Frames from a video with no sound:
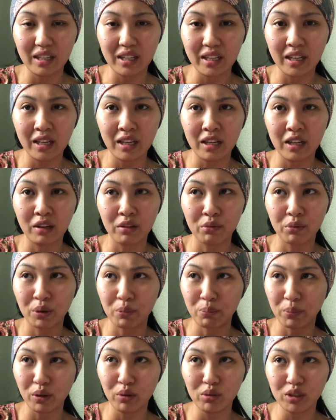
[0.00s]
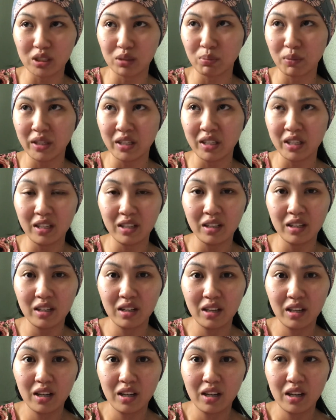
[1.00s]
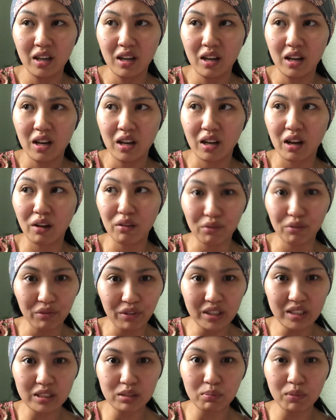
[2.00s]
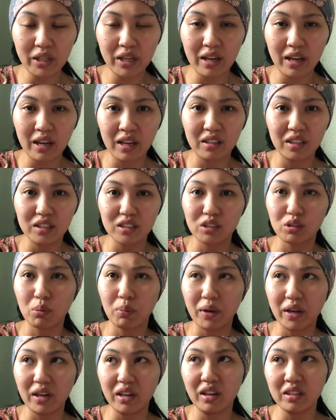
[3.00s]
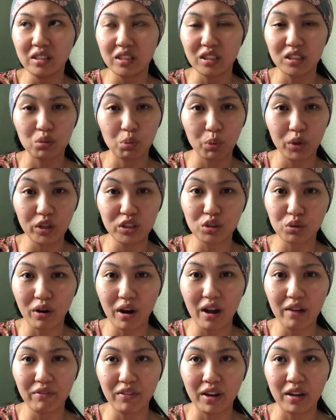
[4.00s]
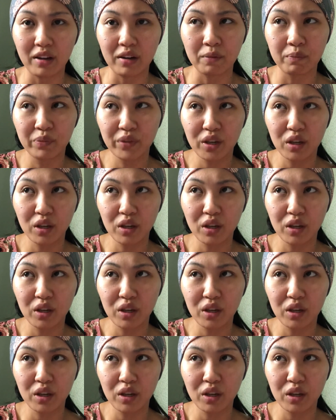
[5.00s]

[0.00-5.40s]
He rebukes me, convicts me, and disobedience is witchcraft. And